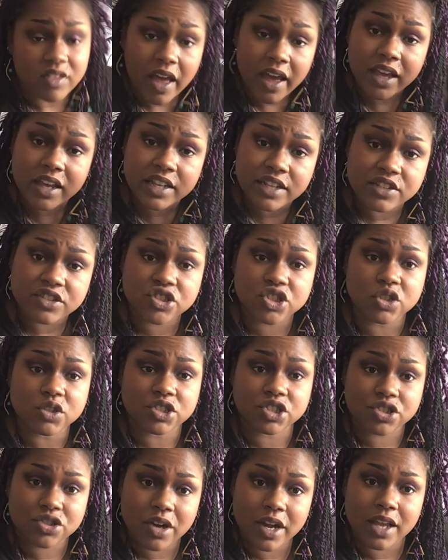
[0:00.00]
That is
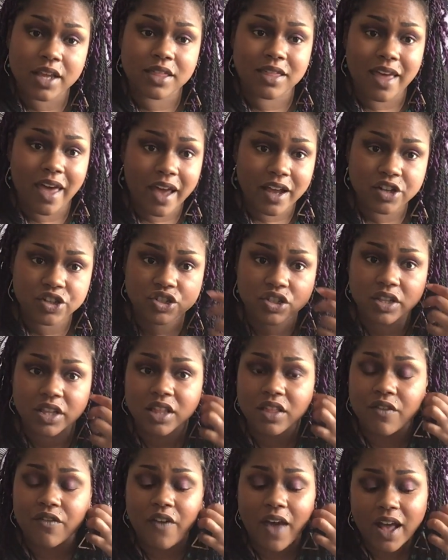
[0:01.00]
your strength.
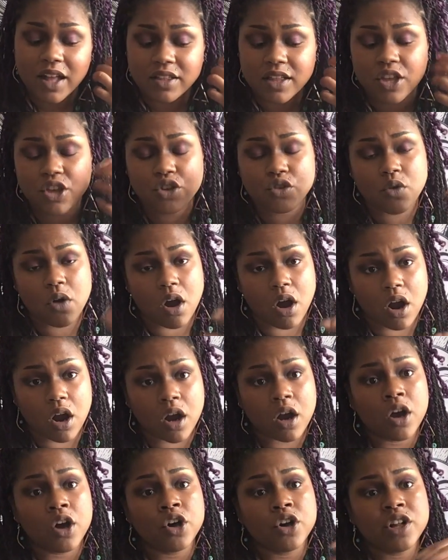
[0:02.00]
Actually, the fact that you
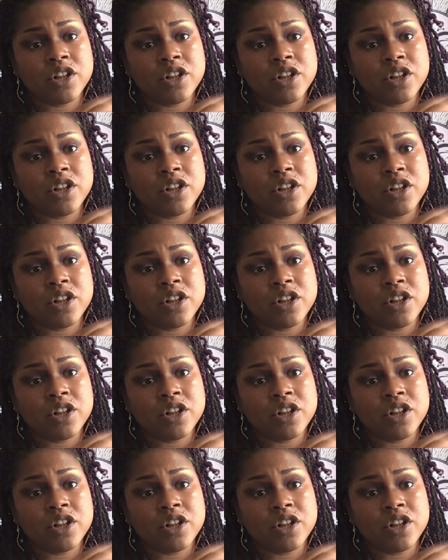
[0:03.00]
are